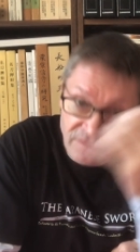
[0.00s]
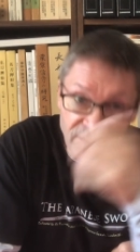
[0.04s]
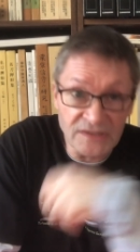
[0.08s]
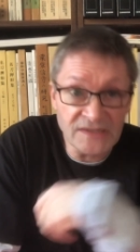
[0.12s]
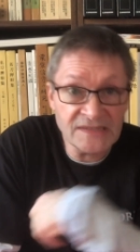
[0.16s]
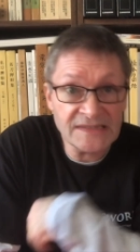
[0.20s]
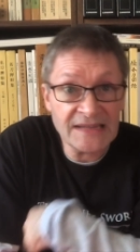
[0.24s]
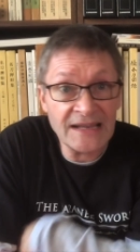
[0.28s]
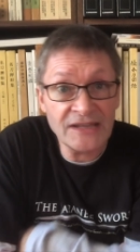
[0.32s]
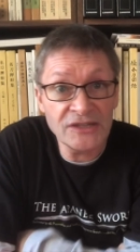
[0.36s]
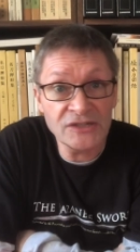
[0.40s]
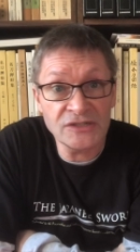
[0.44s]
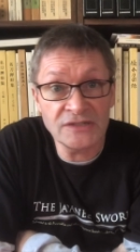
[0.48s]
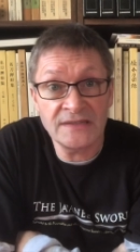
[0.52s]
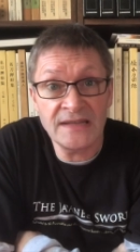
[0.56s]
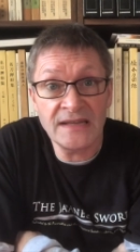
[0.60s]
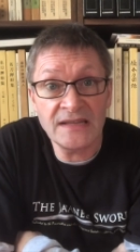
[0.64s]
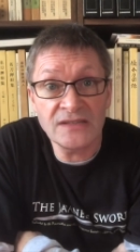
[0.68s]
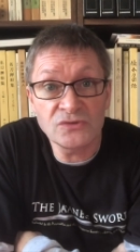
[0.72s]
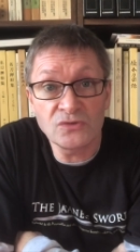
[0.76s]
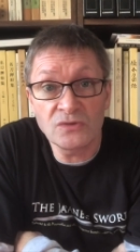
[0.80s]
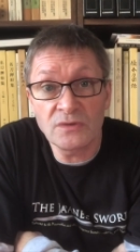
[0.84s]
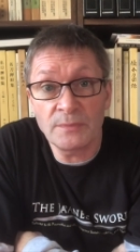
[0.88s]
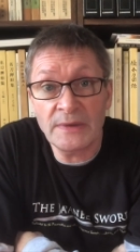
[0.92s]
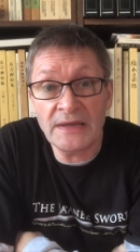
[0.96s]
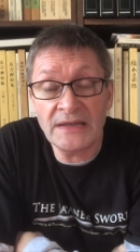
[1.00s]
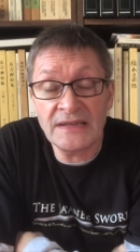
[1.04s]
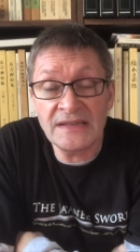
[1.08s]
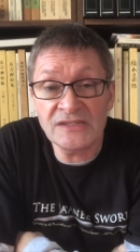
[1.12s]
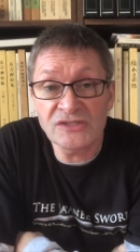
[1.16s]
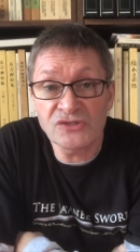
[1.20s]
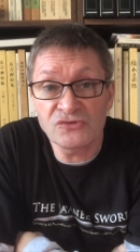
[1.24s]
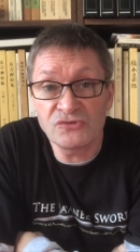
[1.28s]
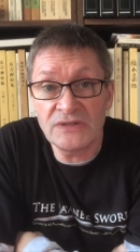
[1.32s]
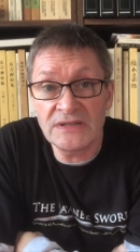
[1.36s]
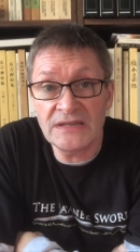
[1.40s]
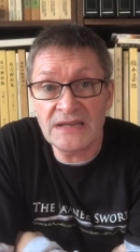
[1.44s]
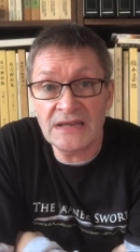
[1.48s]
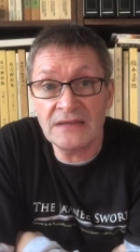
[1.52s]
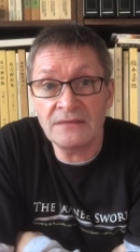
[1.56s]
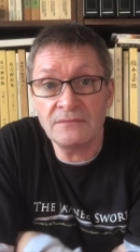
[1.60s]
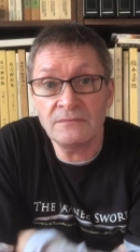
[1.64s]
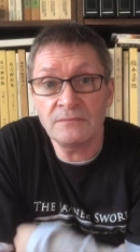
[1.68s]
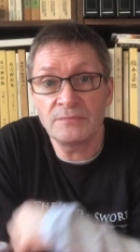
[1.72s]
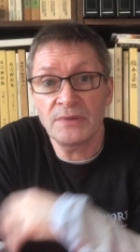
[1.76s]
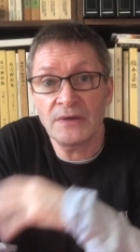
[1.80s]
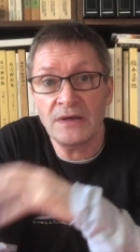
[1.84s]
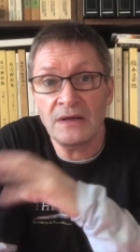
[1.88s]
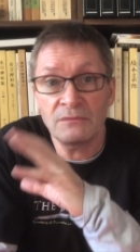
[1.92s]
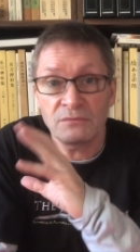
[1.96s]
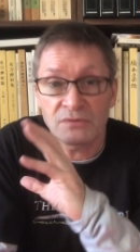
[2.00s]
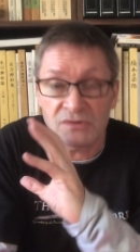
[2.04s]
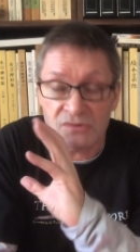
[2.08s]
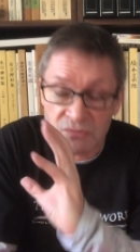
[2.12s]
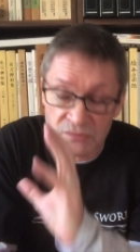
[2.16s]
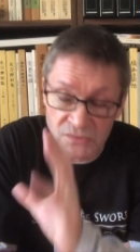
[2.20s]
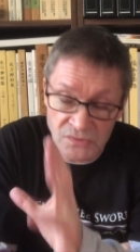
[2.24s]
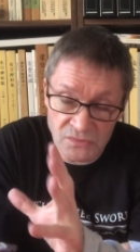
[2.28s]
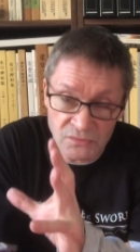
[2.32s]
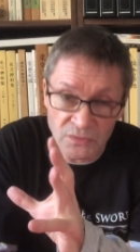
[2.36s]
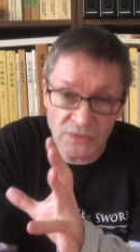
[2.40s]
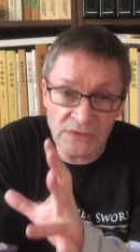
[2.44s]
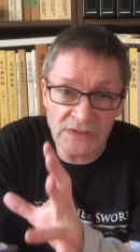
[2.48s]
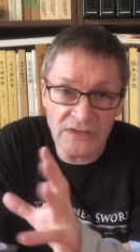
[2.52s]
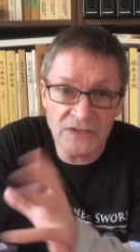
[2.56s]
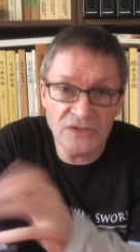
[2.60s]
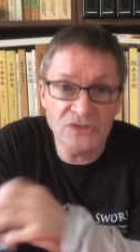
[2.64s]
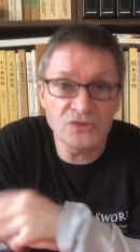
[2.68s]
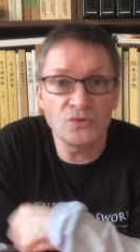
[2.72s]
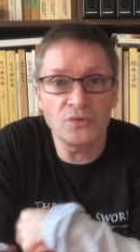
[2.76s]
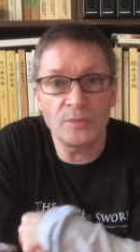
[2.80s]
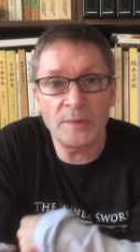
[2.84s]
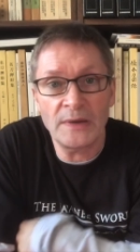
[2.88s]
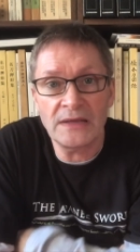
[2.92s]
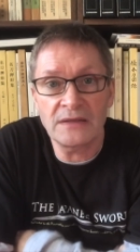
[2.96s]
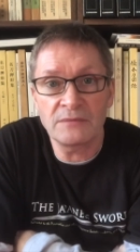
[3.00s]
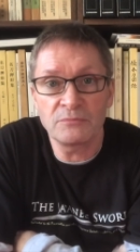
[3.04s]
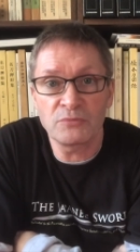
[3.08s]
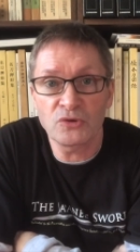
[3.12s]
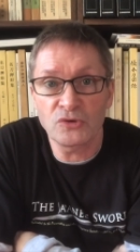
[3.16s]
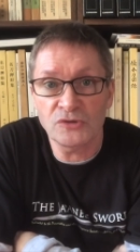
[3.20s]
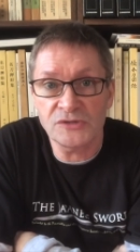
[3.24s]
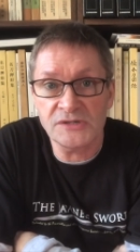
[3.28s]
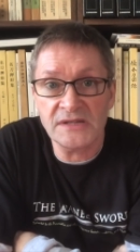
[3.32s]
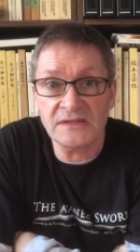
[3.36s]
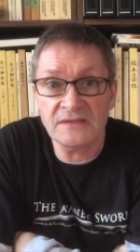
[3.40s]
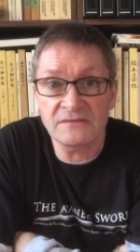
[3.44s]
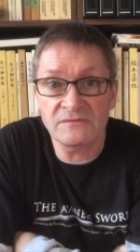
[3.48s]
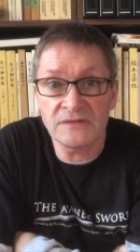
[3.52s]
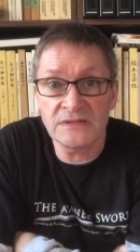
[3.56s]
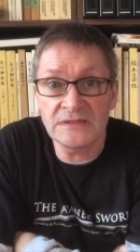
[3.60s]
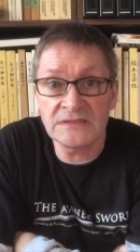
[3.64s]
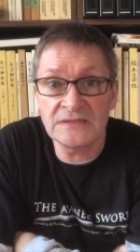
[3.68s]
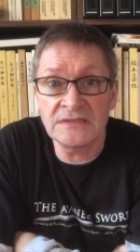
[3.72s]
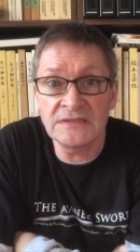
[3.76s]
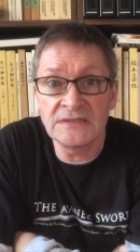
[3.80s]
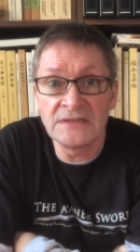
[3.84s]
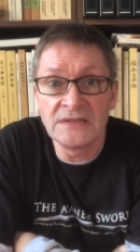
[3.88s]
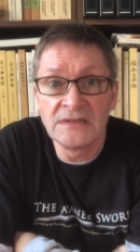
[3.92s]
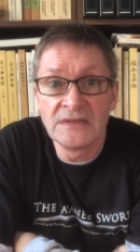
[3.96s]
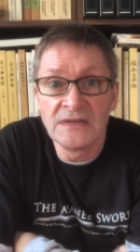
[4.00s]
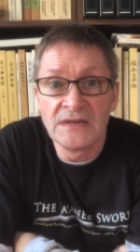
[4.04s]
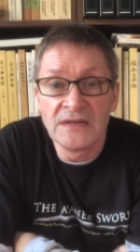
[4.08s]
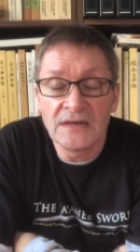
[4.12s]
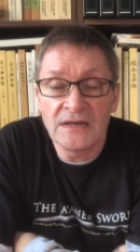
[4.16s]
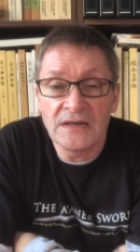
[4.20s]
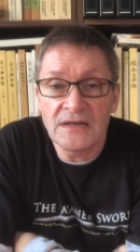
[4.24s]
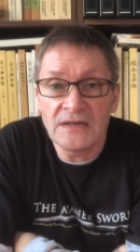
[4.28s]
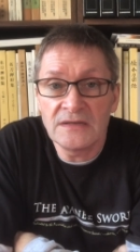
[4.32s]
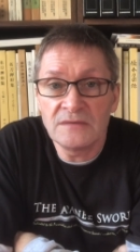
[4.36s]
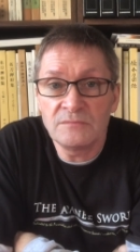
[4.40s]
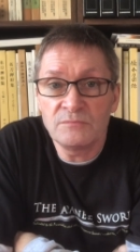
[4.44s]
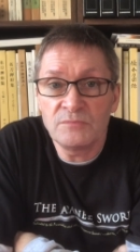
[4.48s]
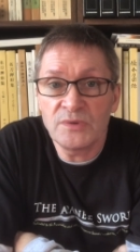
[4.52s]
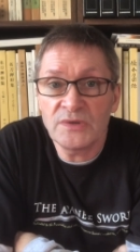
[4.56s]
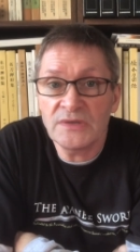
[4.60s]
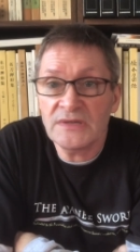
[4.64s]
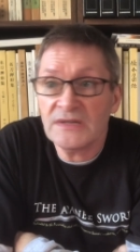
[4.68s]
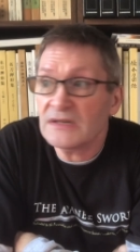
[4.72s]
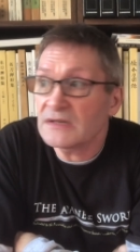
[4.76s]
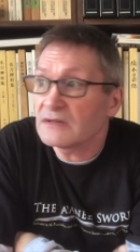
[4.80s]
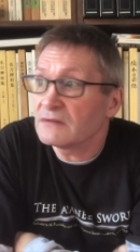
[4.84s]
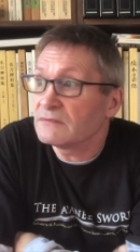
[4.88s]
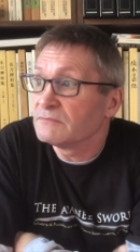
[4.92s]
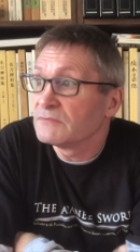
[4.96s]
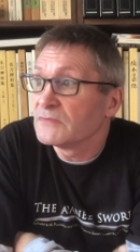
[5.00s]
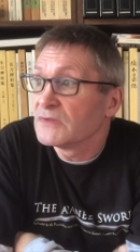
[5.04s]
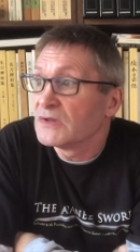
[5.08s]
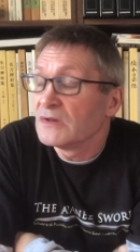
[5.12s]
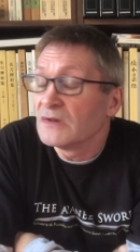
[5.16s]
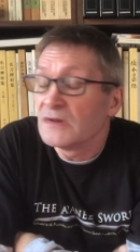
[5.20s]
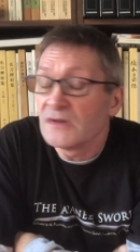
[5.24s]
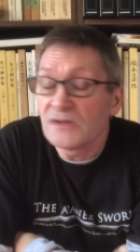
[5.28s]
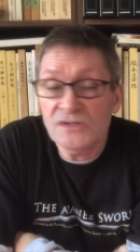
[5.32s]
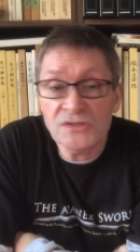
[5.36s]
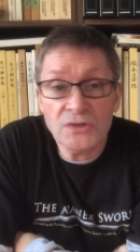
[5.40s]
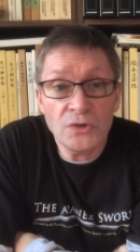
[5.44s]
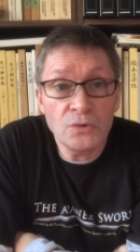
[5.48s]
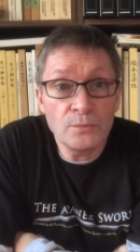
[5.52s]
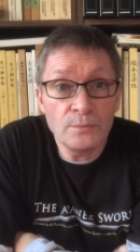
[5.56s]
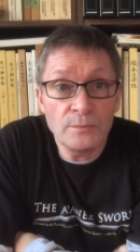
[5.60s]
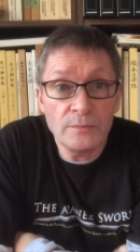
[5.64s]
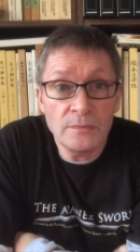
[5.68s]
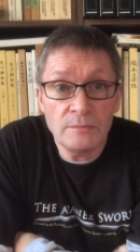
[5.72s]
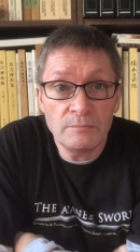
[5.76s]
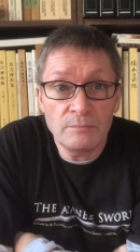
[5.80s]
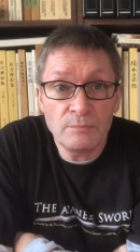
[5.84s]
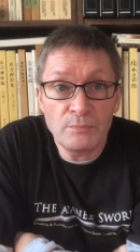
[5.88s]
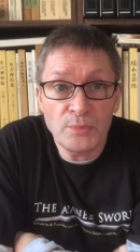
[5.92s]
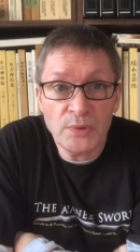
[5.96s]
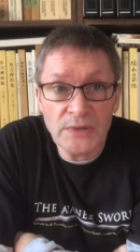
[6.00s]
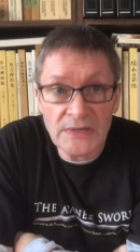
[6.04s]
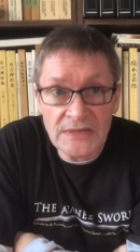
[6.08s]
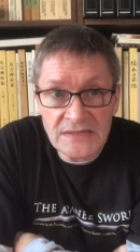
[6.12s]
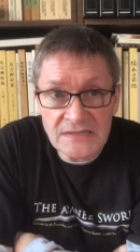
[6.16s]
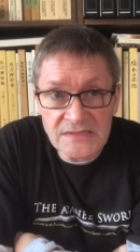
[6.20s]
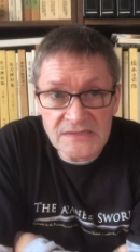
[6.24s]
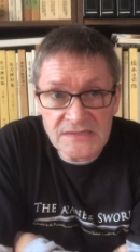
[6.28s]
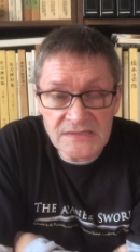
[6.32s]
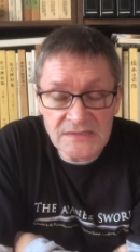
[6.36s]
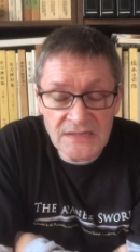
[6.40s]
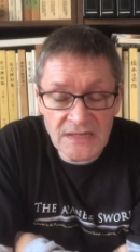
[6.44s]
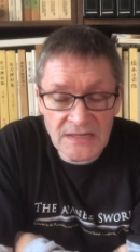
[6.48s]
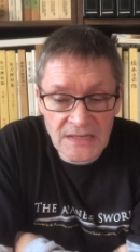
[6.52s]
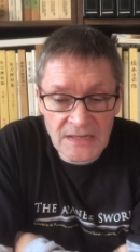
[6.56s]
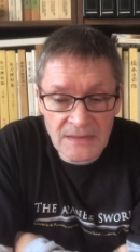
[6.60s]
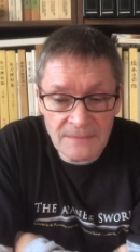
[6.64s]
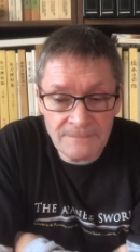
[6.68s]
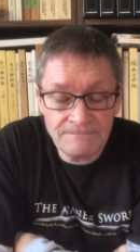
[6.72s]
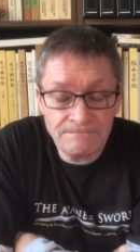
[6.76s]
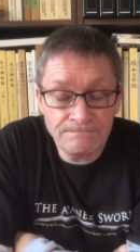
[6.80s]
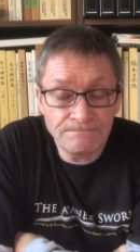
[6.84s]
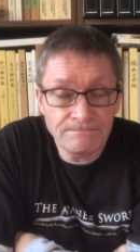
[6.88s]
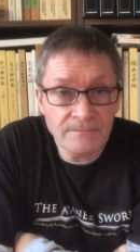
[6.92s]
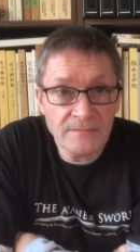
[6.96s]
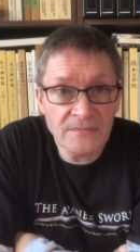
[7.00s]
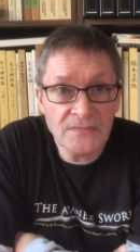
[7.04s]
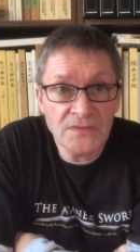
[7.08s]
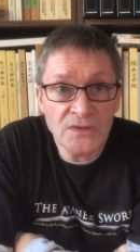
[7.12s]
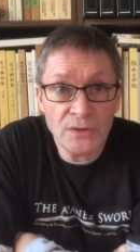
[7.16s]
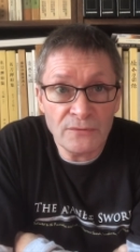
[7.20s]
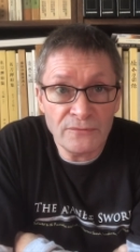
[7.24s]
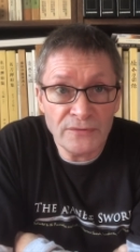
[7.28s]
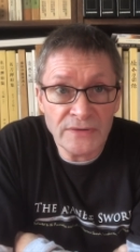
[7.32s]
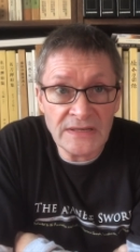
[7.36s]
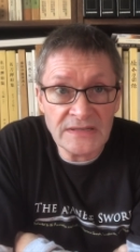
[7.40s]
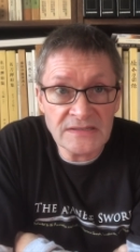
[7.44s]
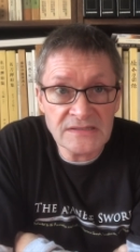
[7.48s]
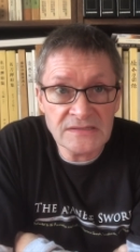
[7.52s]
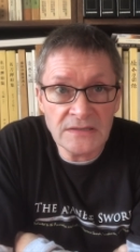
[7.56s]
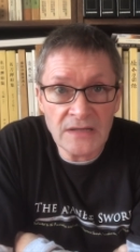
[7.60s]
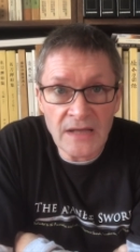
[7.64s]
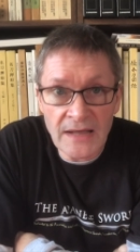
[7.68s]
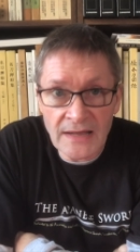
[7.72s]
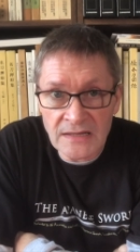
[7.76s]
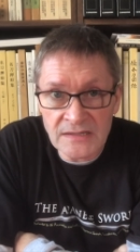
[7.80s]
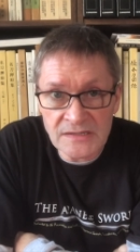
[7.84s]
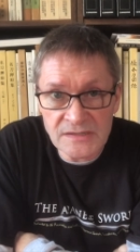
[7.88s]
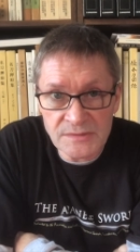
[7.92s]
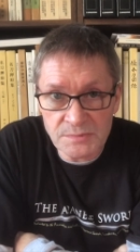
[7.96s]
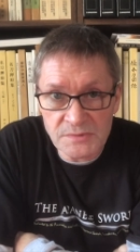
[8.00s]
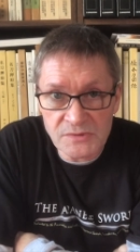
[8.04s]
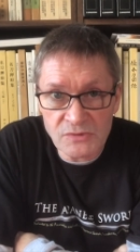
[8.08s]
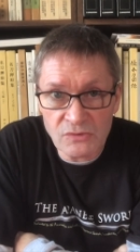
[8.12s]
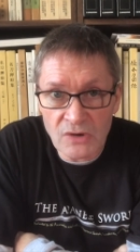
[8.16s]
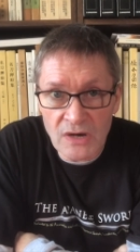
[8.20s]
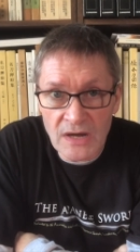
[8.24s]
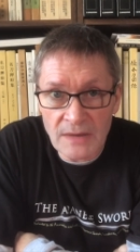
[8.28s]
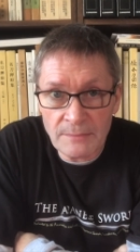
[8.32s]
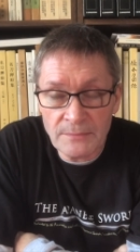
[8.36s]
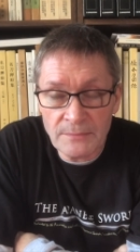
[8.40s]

on a tangent now, talking about history again. But I wanted to talk about the project really. But yeah, so please don't forget to like and subscribe.